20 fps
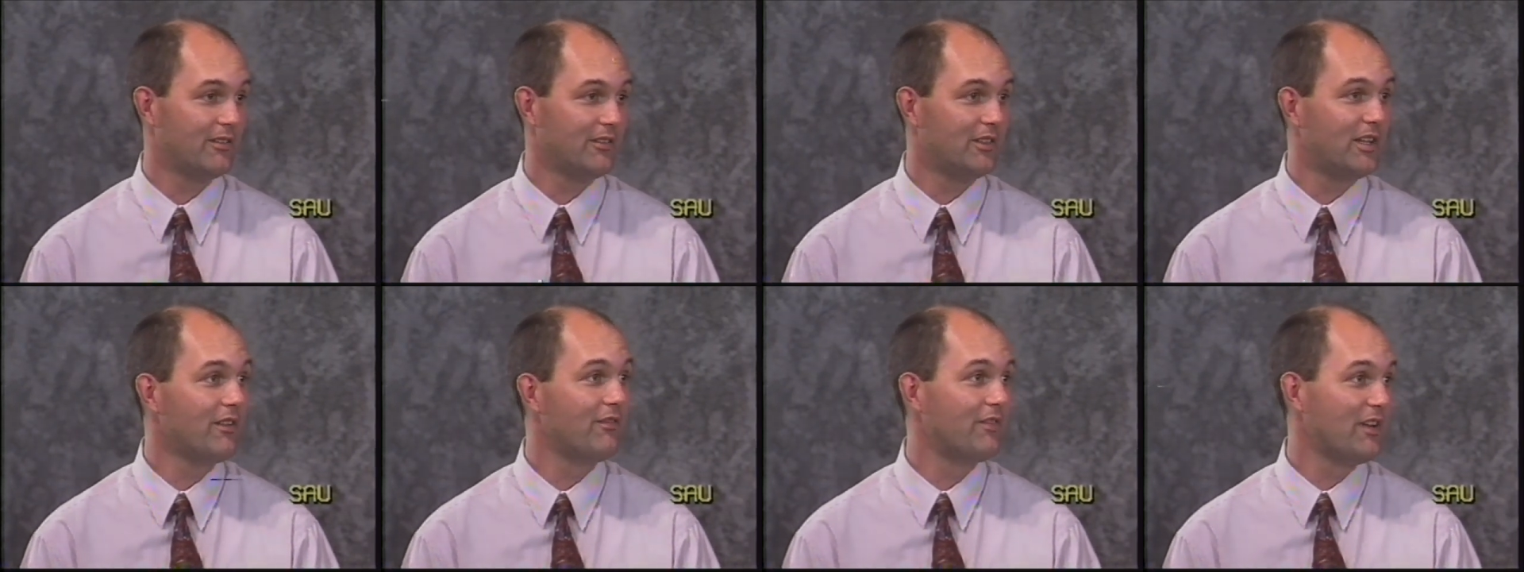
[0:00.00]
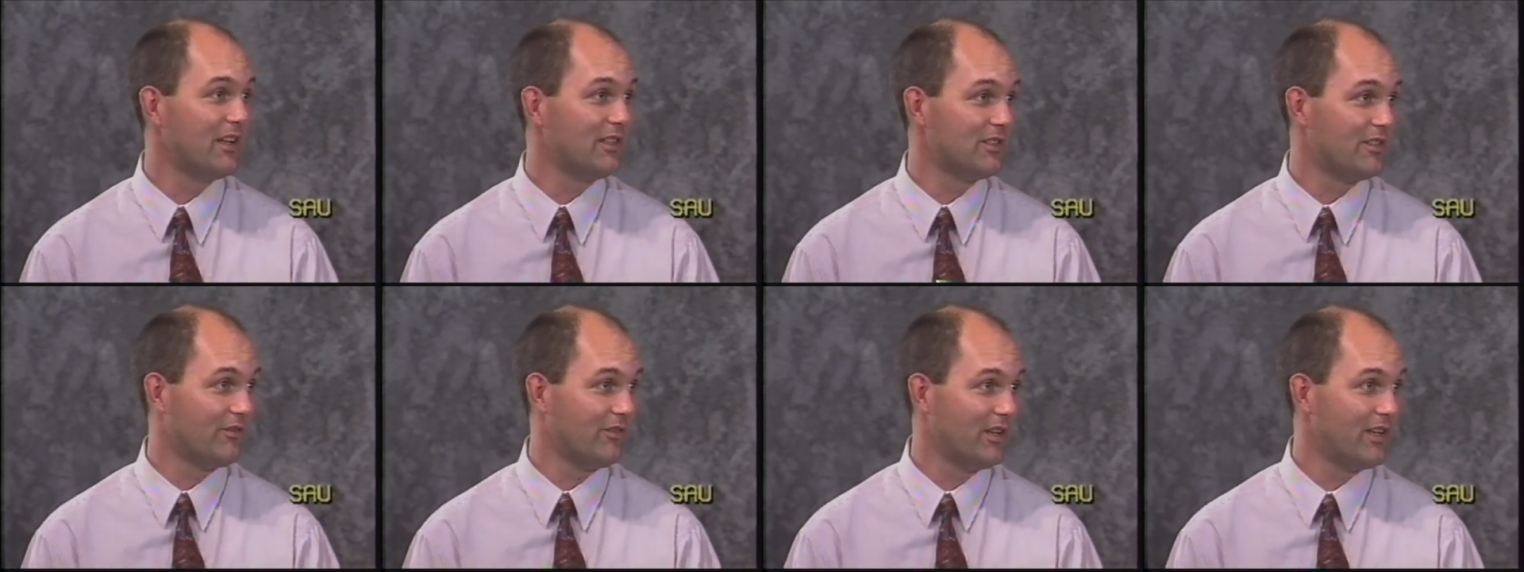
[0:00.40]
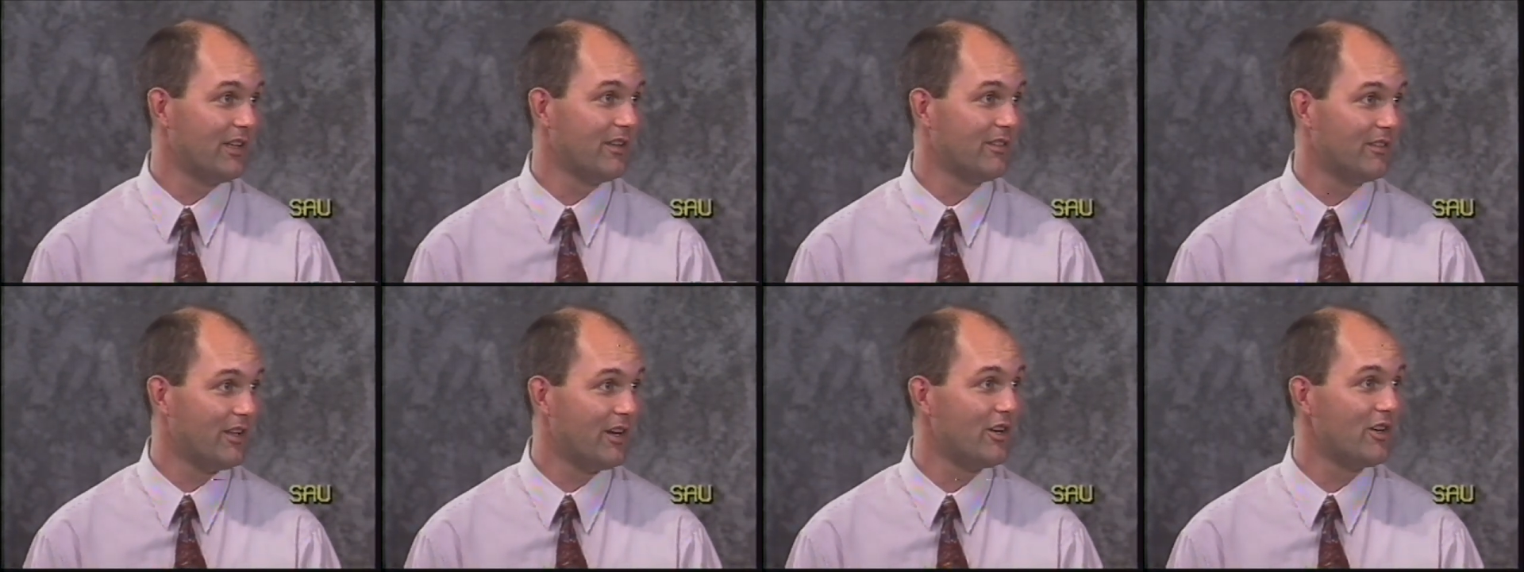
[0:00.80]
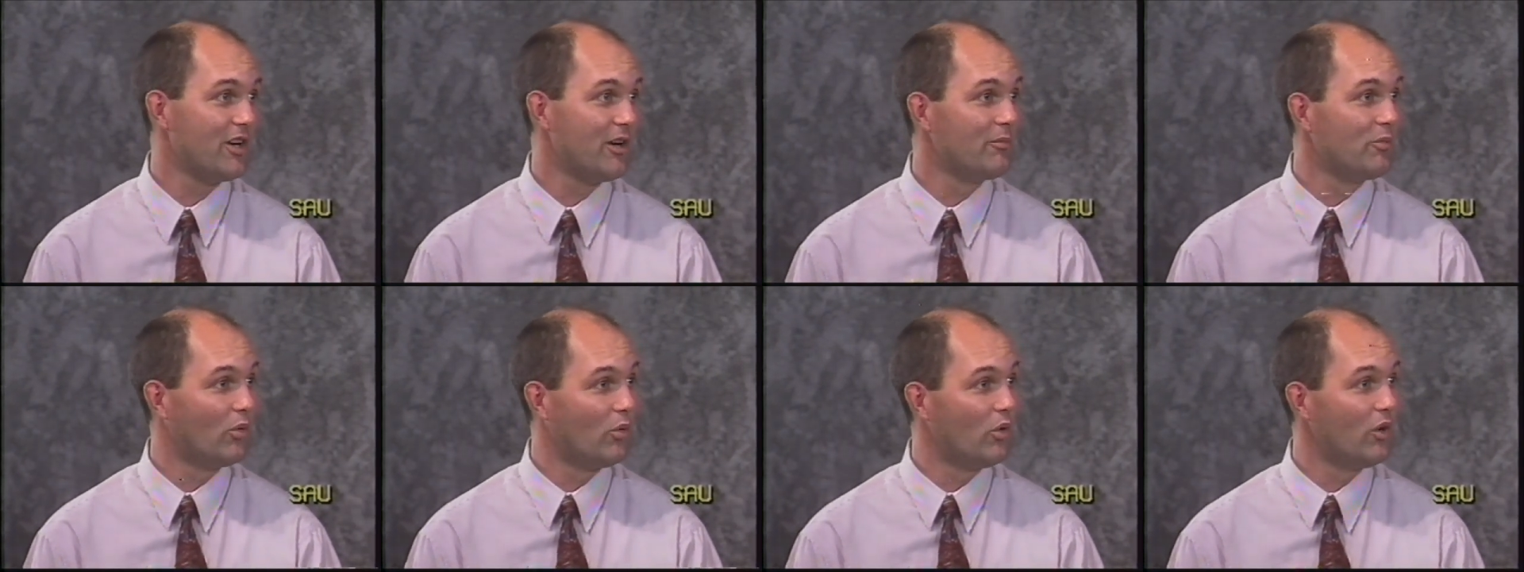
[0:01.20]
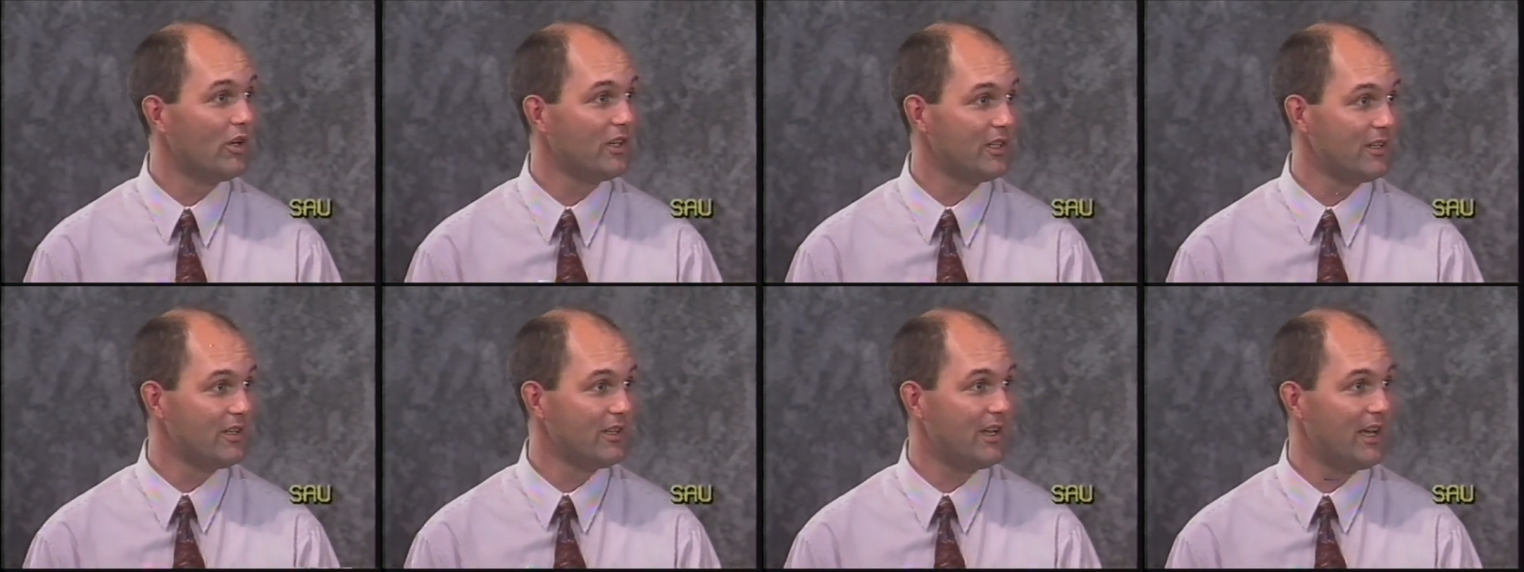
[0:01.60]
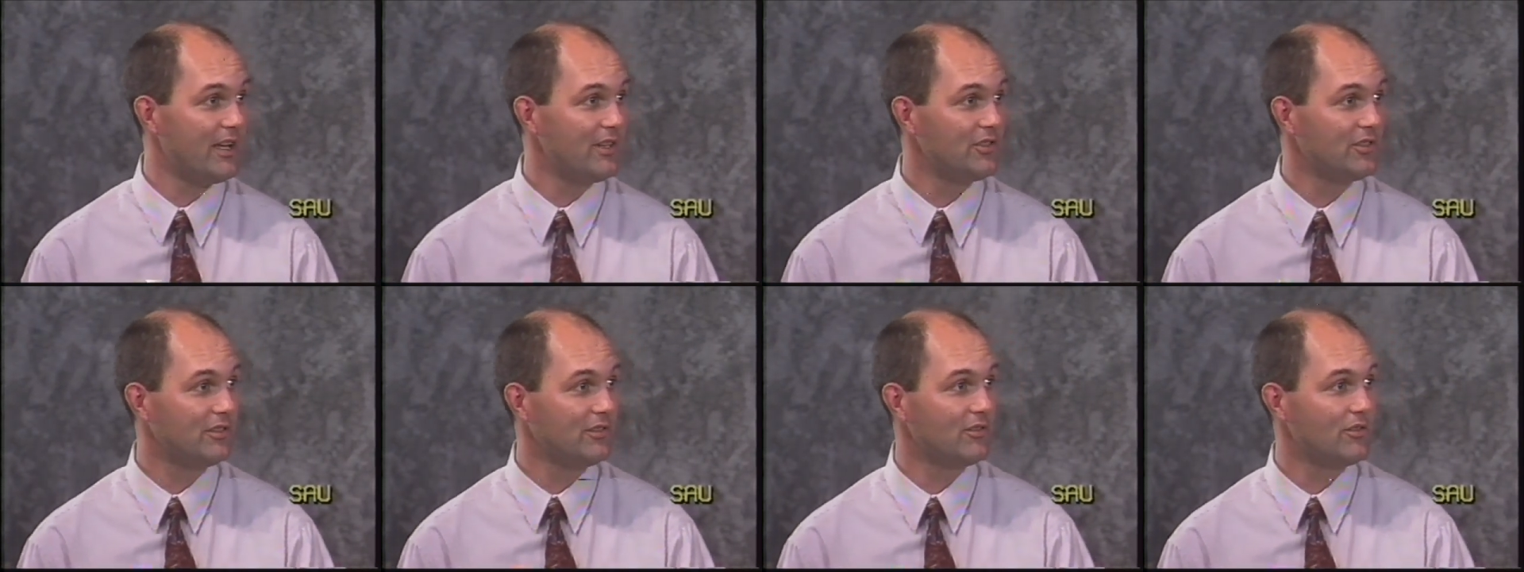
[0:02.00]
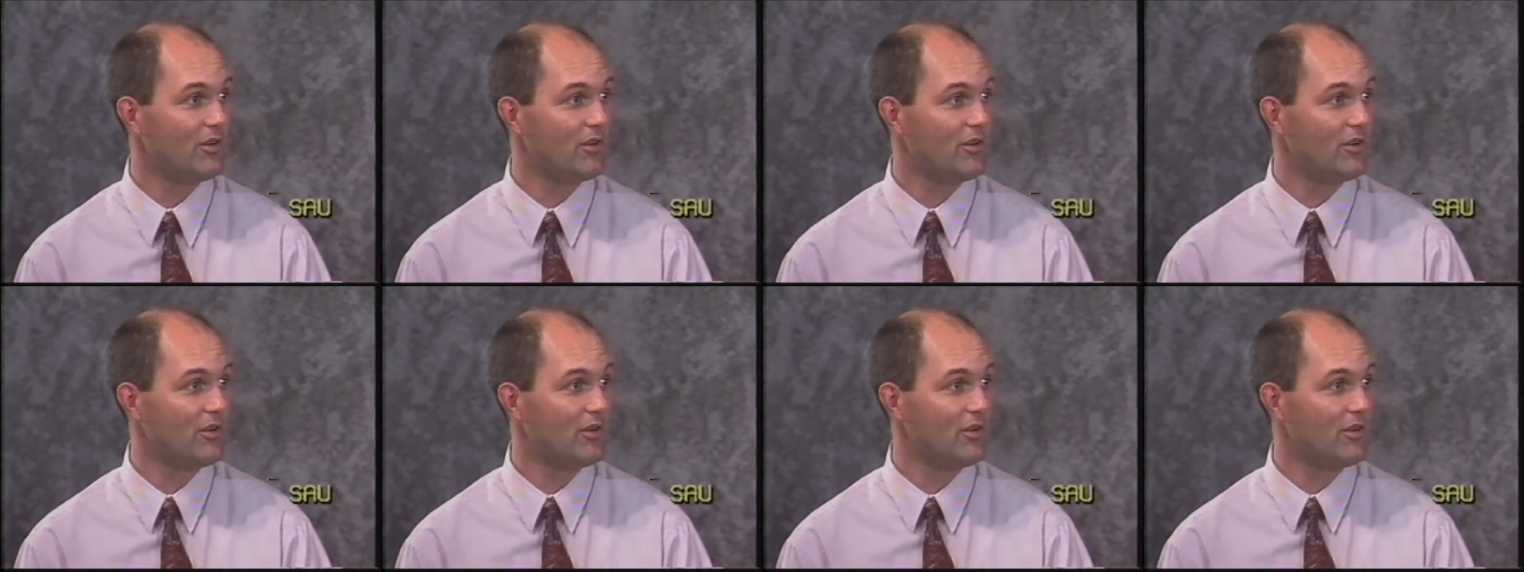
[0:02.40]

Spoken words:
Defensively, they're number 1 in the nation,